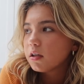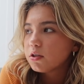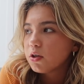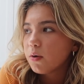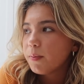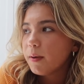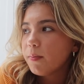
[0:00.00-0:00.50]

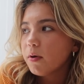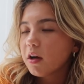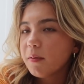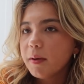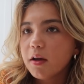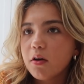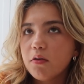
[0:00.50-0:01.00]
so people are
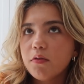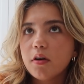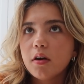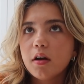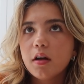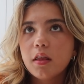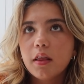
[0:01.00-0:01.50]
coming
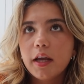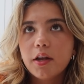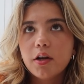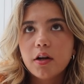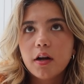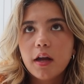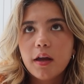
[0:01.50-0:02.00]
over later,
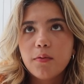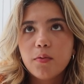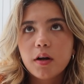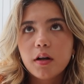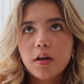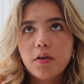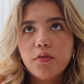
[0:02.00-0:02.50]
and we're
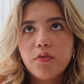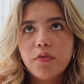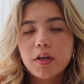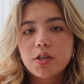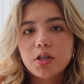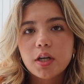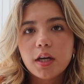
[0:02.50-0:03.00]
gonna go
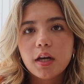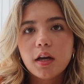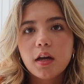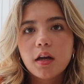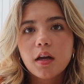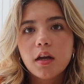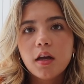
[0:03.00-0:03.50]
fishing
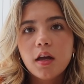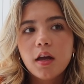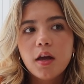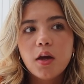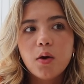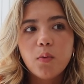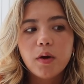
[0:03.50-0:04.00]

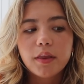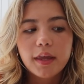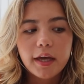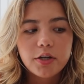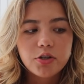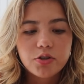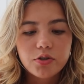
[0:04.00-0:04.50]
with
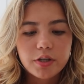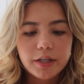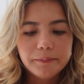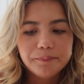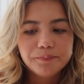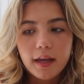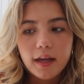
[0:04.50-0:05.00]

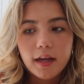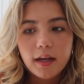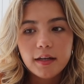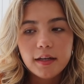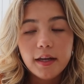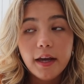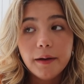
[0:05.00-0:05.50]
Kendry.
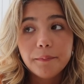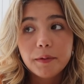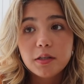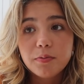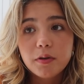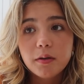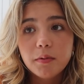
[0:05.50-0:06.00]
And yeah,
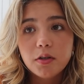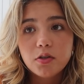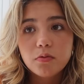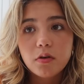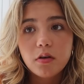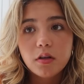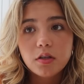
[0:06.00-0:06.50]
that's pretty much
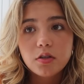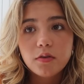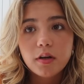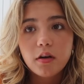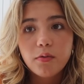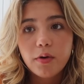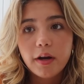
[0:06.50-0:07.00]
all that's
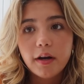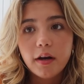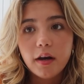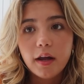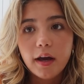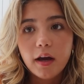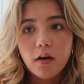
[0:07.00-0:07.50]
going on right
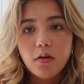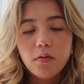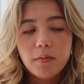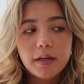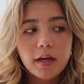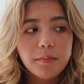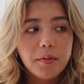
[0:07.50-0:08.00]
now.
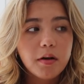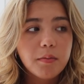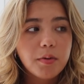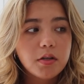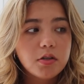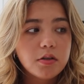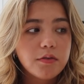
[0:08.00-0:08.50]
My dad bought a
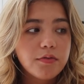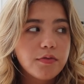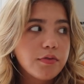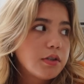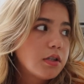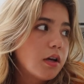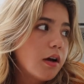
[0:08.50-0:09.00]
bunch of
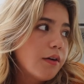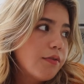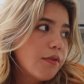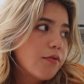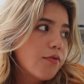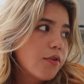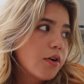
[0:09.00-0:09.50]

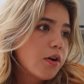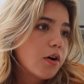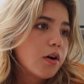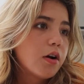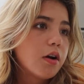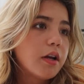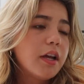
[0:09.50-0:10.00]
stuff
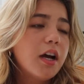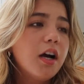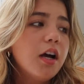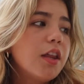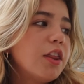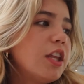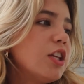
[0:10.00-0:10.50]
for, he
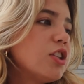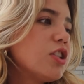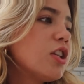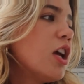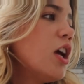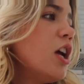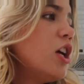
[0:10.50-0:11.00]
got this
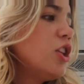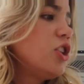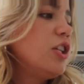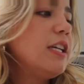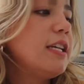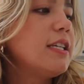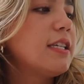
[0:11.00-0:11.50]

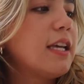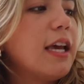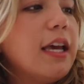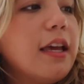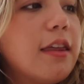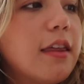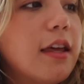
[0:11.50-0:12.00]

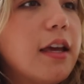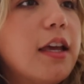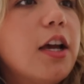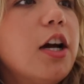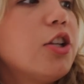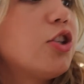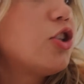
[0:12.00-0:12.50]
cheesecake thing. He
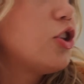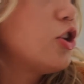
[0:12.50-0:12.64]
got